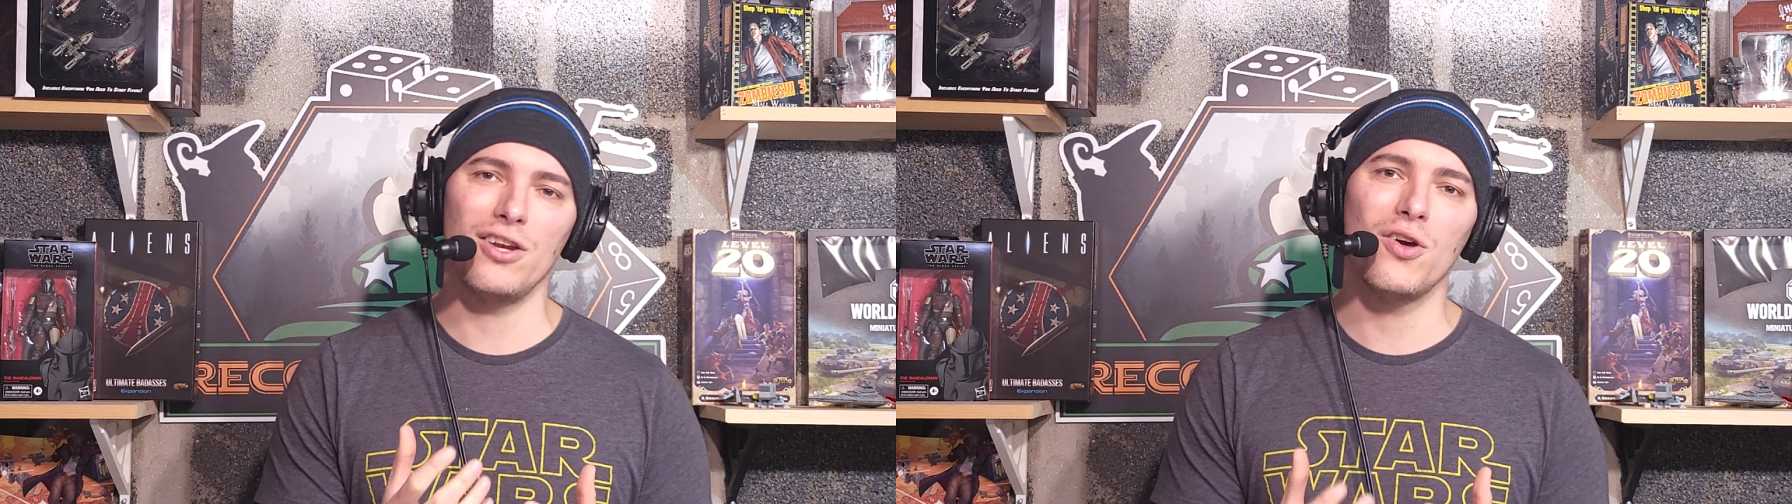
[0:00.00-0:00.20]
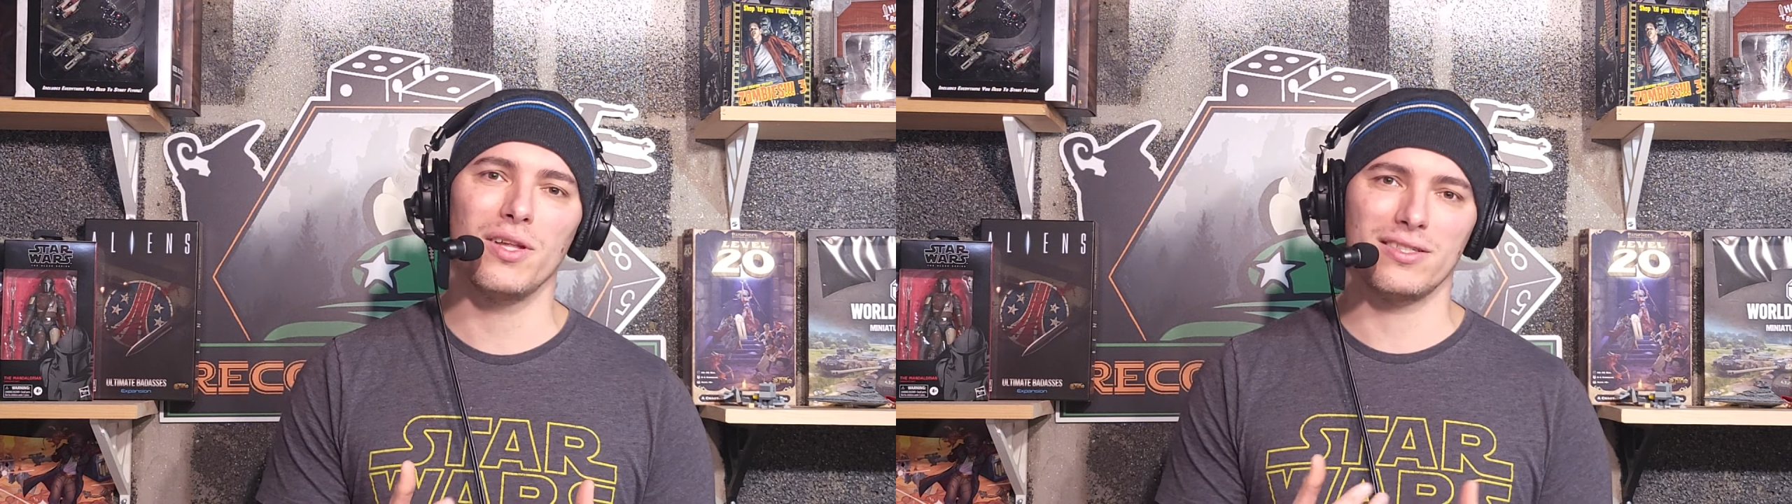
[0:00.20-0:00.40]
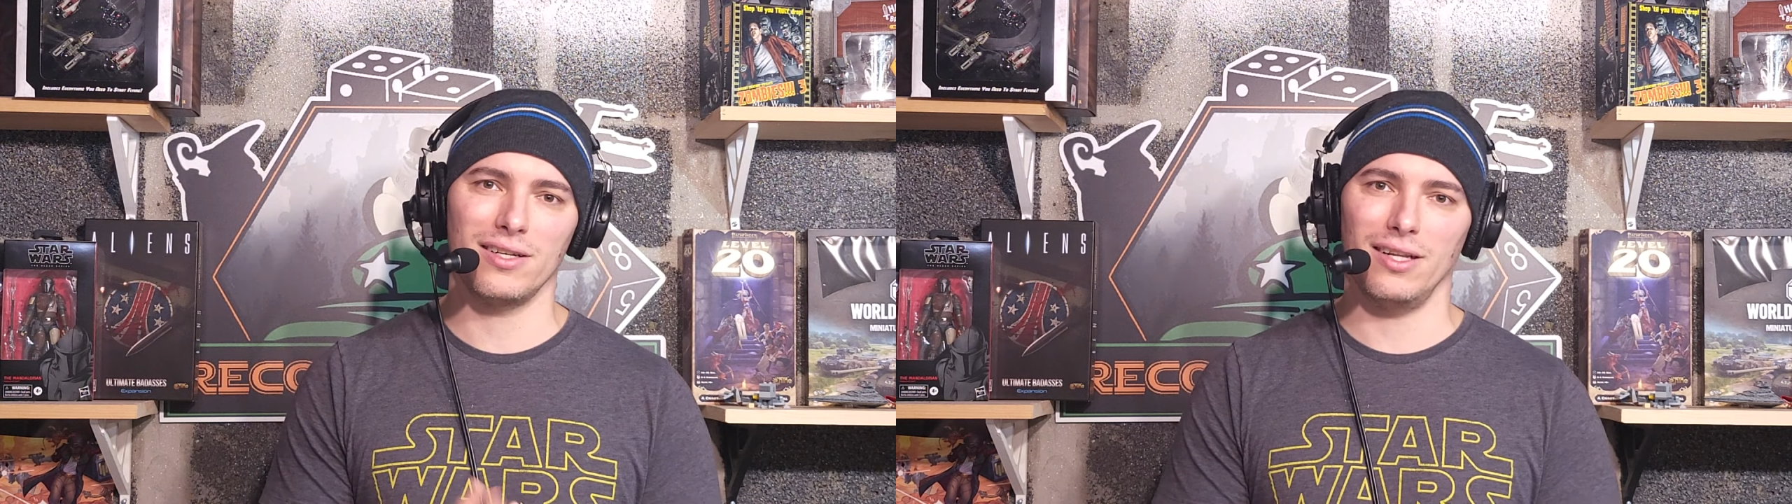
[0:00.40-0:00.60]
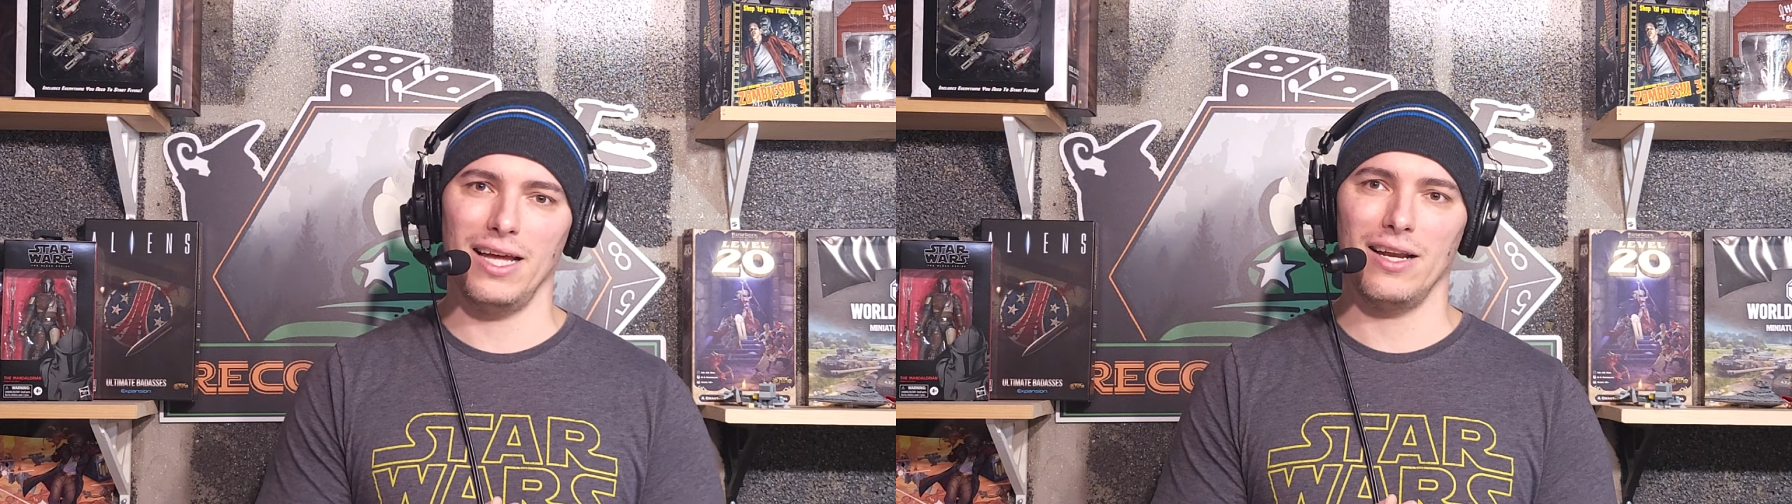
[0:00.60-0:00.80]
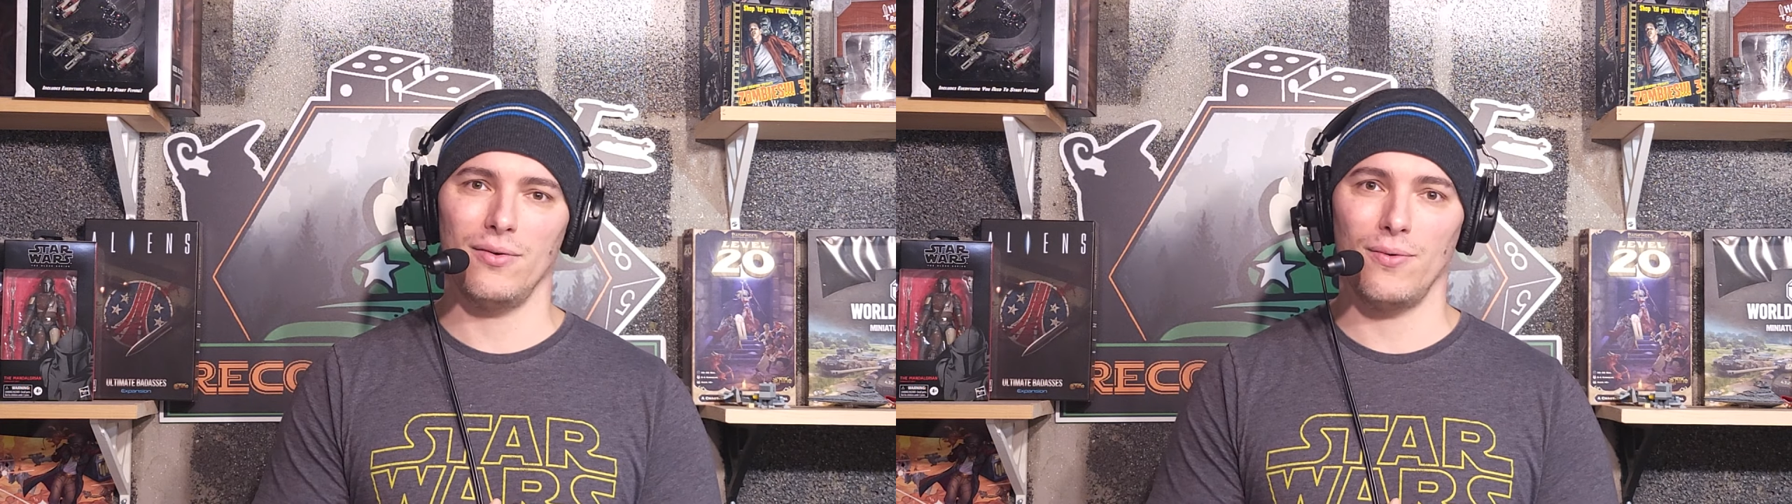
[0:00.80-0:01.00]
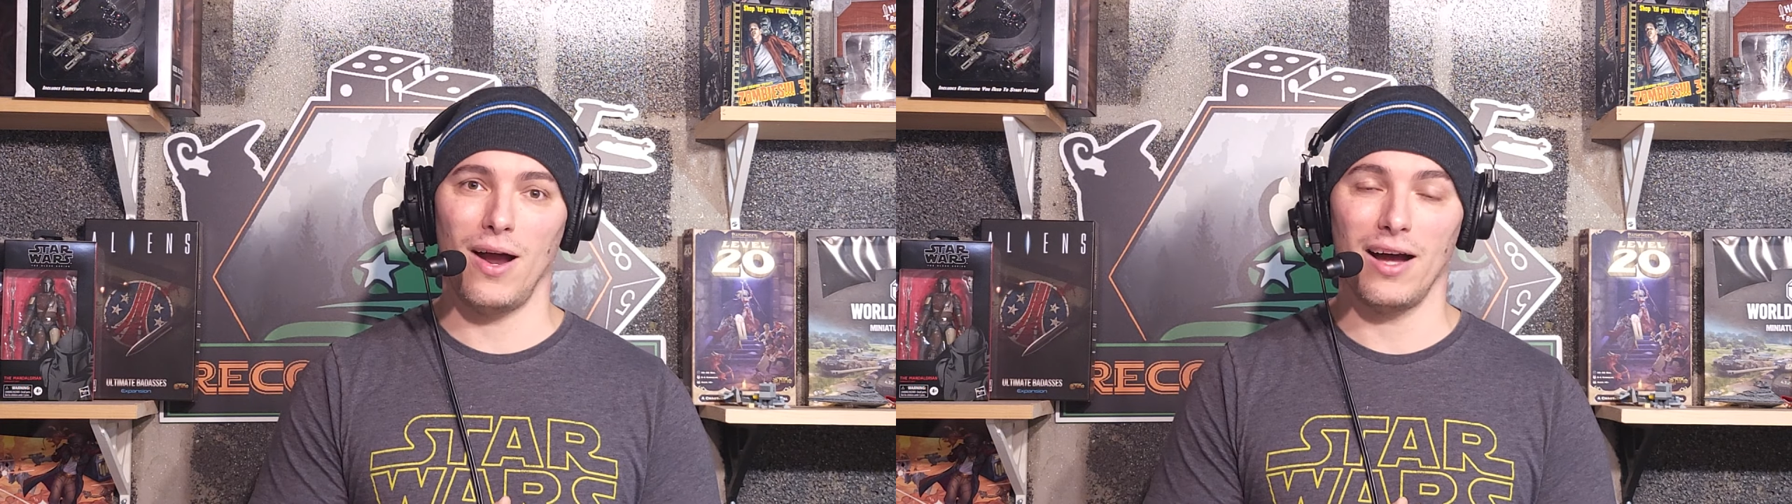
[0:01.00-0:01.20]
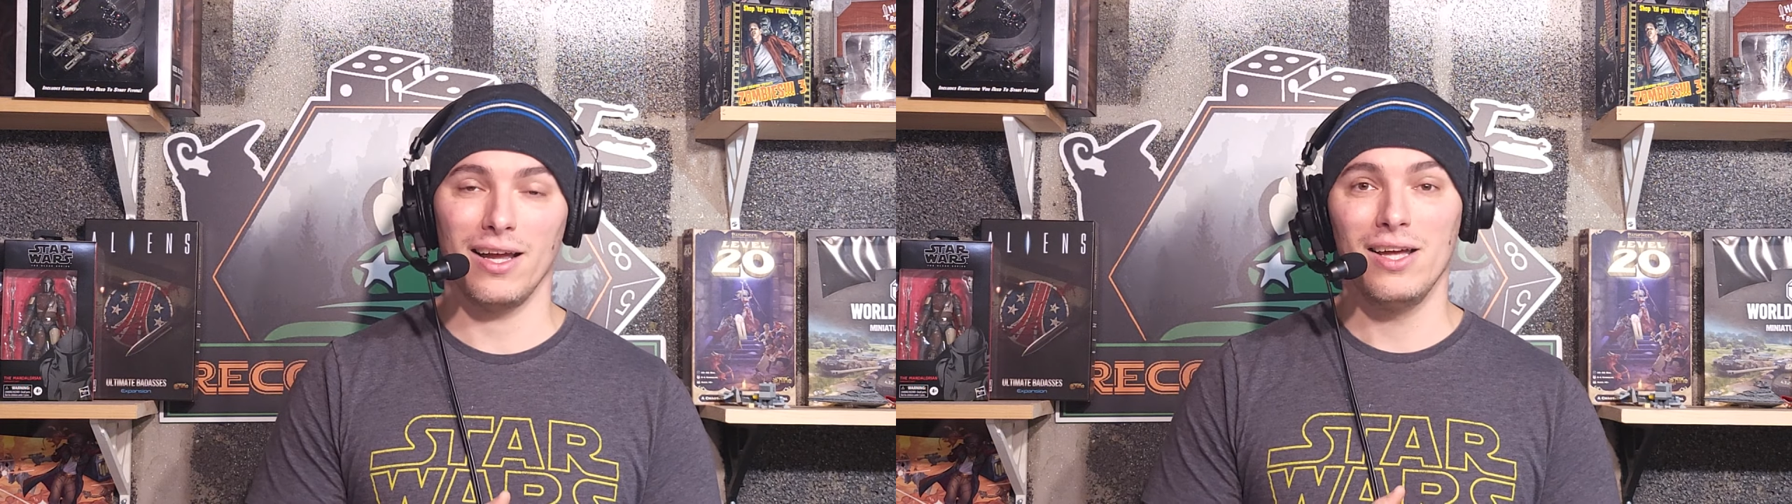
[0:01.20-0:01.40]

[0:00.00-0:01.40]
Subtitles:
know that's going to land on a rock.